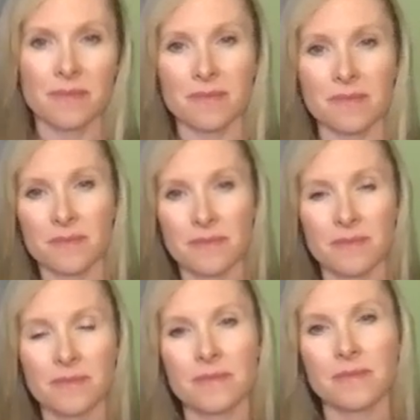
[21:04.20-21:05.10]

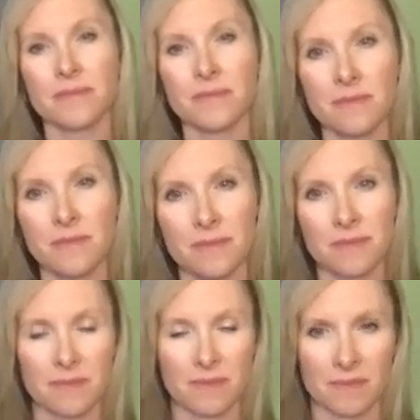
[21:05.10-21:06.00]

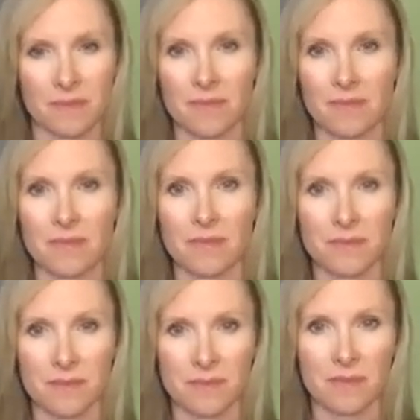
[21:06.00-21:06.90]

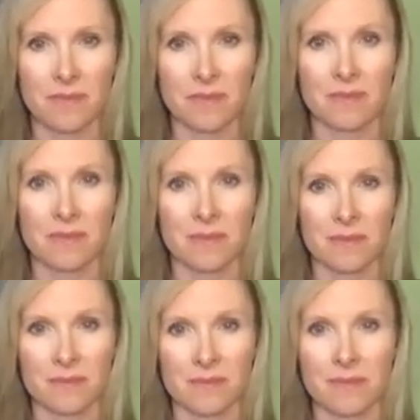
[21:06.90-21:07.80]

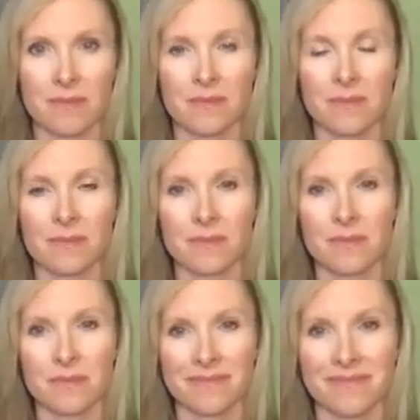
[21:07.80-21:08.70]

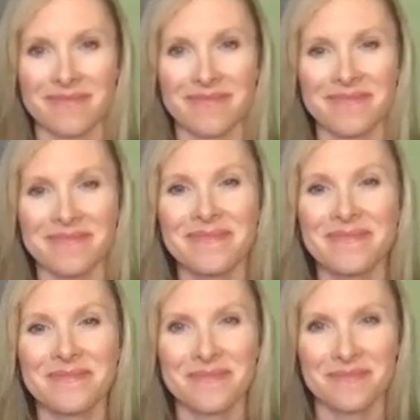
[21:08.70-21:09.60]

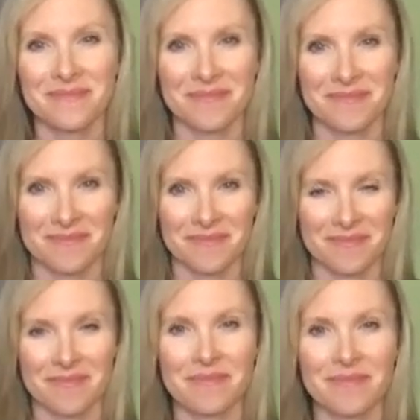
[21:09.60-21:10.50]

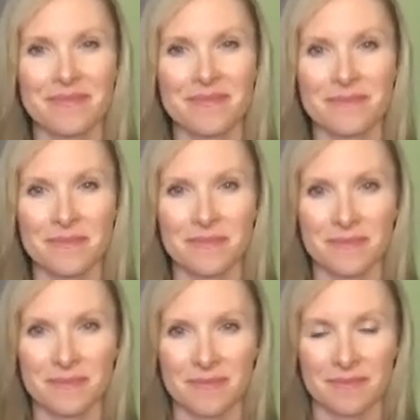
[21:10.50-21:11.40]

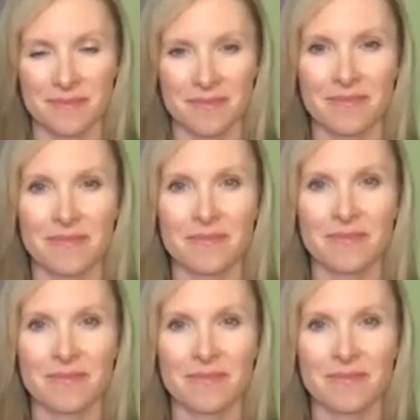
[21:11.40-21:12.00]
[no speech]